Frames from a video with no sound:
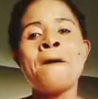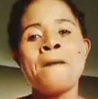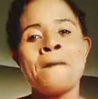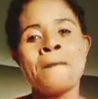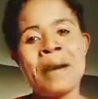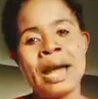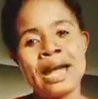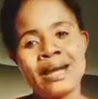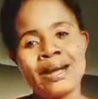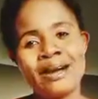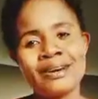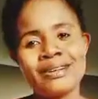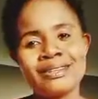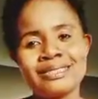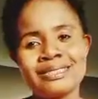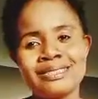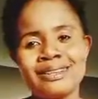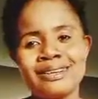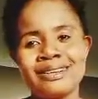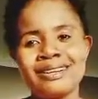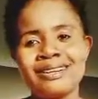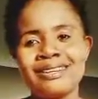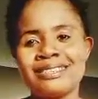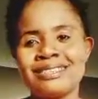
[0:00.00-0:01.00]
By God's
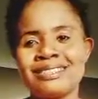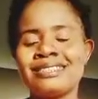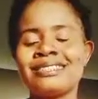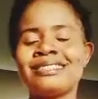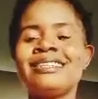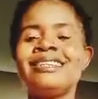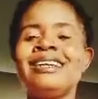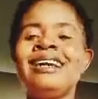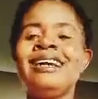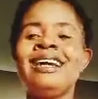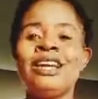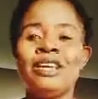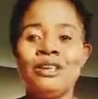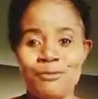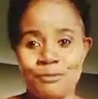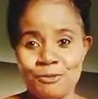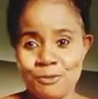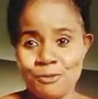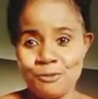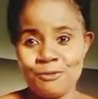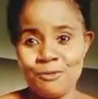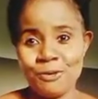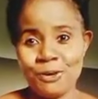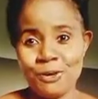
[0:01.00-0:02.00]
grace, if
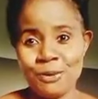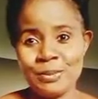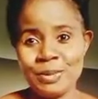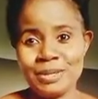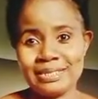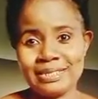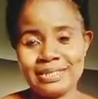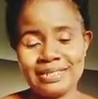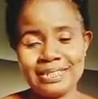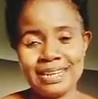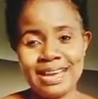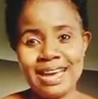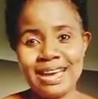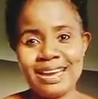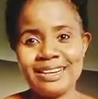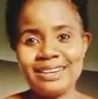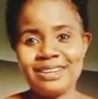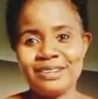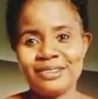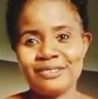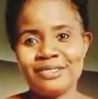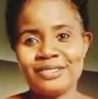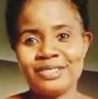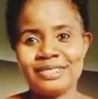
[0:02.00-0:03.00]
you follow me to the end
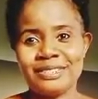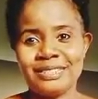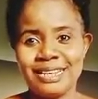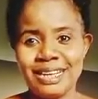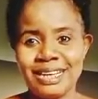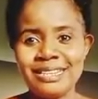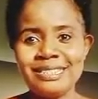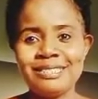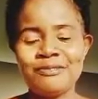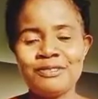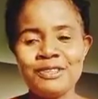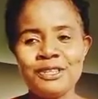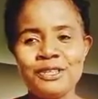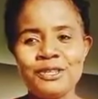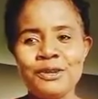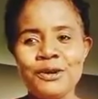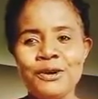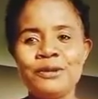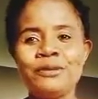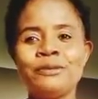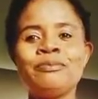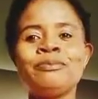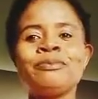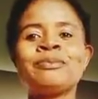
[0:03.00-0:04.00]
of today's
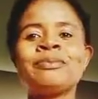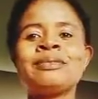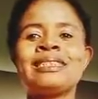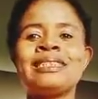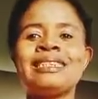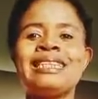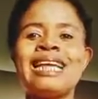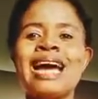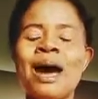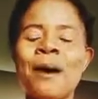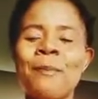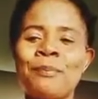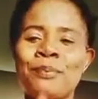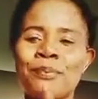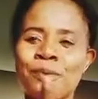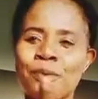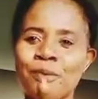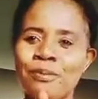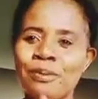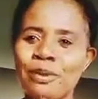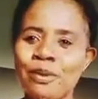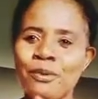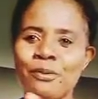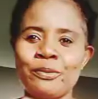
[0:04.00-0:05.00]
video, that
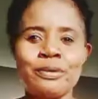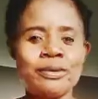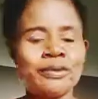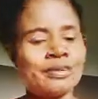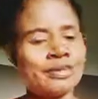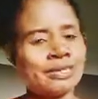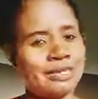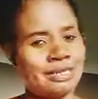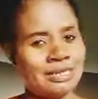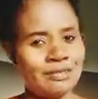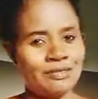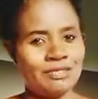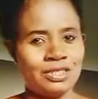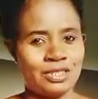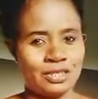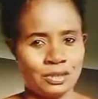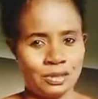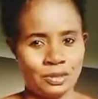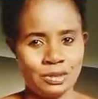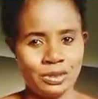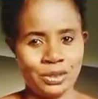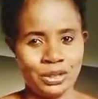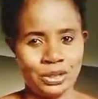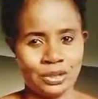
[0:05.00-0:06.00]
problem will receive
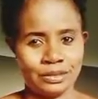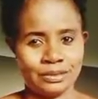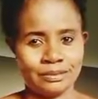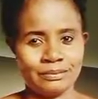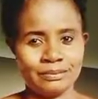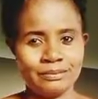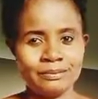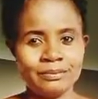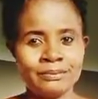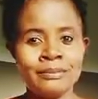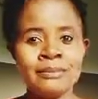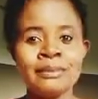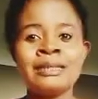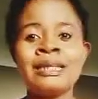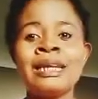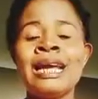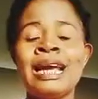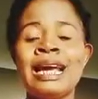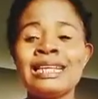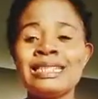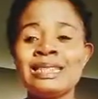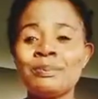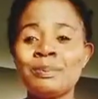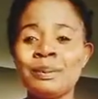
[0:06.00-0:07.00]
solution.
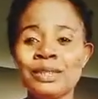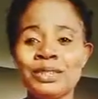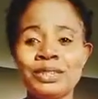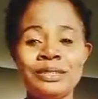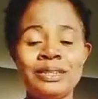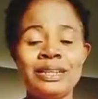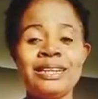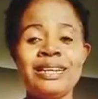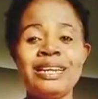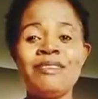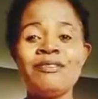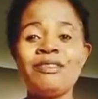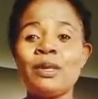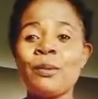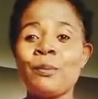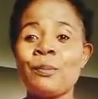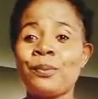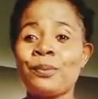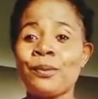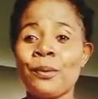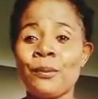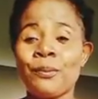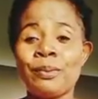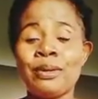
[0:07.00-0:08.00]
Especially if the
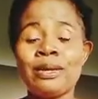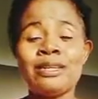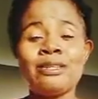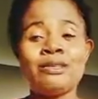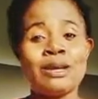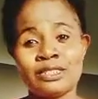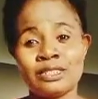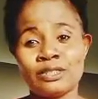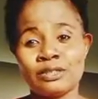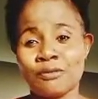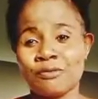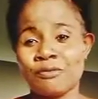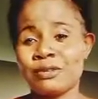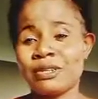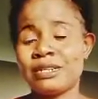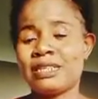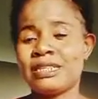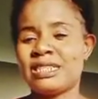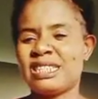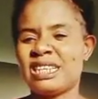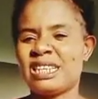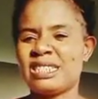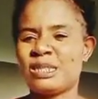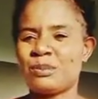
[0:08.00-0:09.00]
problem you are suffering
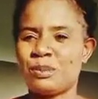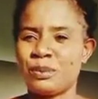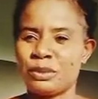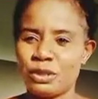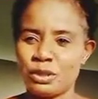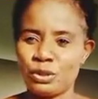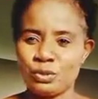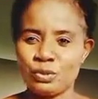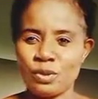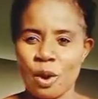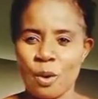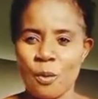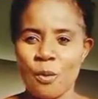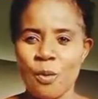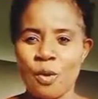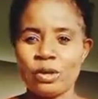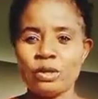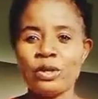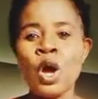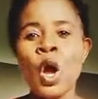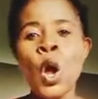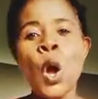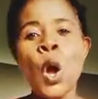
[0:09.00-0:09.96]
is a spiritual one,